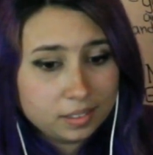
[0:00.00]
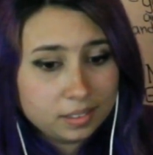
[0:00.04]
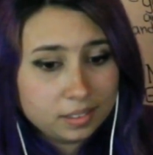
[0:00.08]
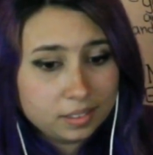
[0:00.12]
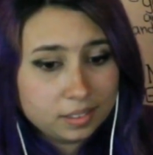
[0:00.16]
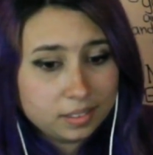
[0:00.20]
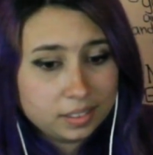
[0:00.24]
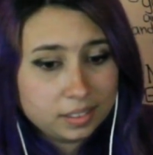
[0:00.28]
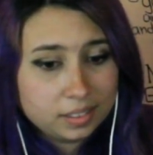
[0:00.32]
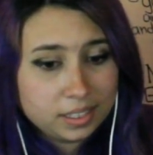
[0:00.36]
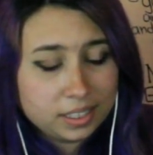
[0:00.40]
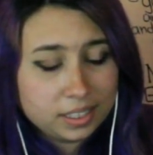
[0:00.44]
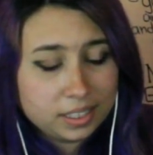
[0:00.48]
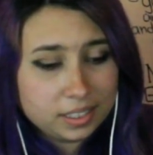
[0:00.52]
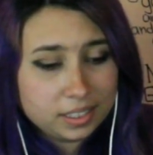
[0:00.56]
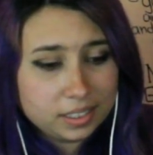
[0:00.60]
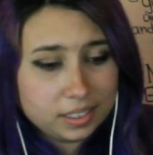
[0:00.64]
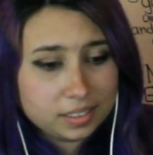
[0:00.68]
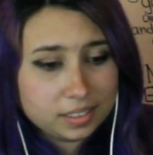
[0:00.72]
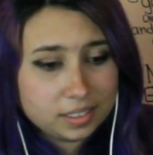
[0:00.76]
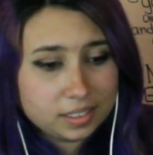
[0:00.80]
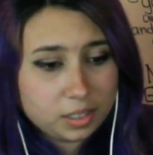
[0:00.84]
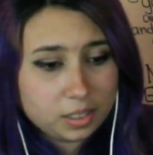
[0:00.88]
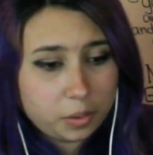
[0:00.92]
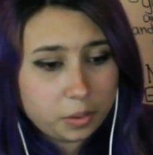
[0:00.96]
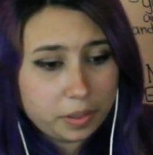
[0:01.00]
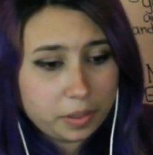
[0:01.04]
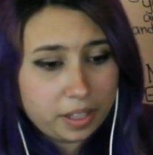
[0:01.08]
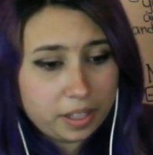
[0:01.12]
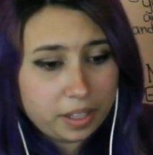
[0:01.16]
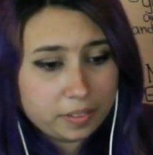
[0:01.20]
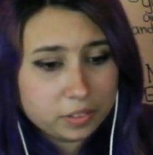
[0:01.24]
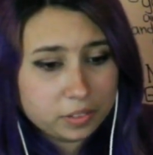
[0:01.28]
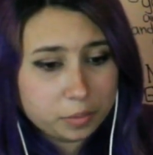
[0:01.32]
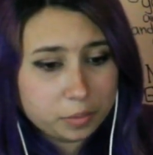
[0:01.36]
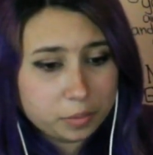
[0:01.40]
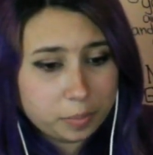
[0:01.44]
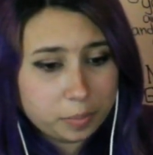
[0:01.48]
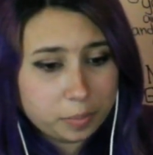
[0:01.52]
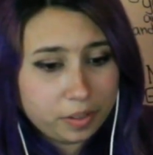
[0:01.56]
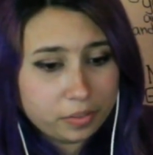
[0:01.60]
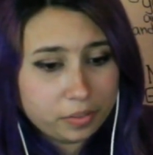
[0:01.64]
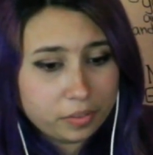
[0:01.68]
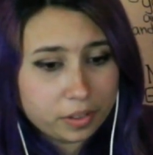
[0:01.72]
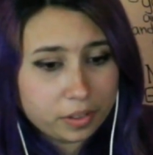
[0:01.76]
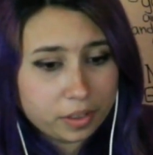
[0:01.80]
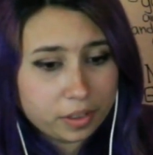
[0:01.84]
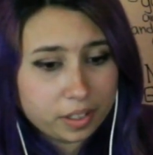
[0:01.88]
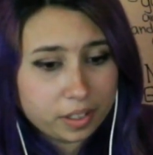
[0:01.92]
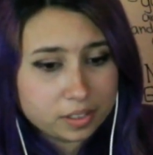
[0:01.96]
He doesn't know he have to pay for
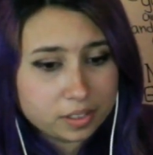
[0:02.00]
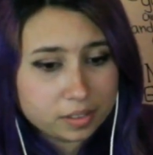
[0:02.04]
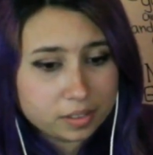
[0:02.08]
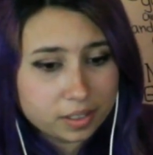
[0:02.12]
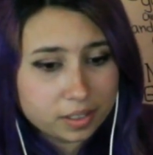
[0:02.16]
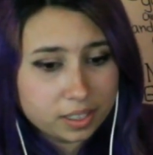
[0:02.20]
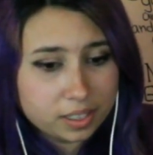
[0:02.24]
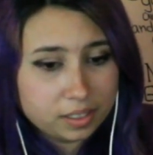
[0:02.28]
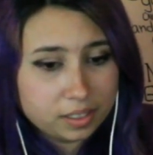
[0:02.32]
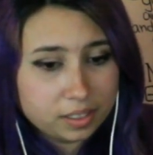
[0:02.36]
things, right?